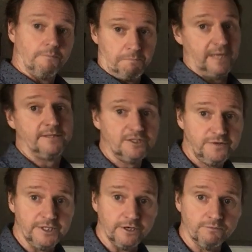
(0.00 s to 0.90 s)
make this
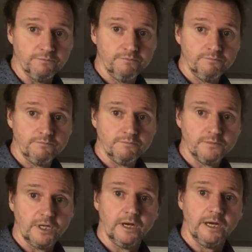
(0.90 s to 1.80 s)
video,
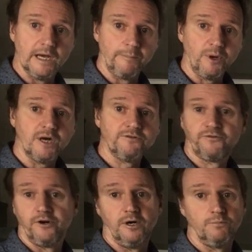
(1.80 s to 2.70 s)
apart
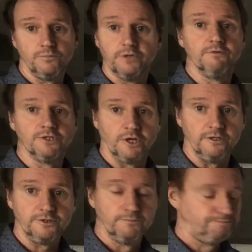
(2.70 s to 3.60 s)
from the
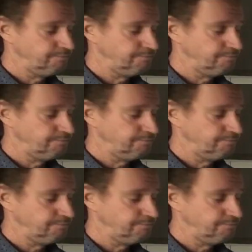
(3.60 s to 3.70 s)
result.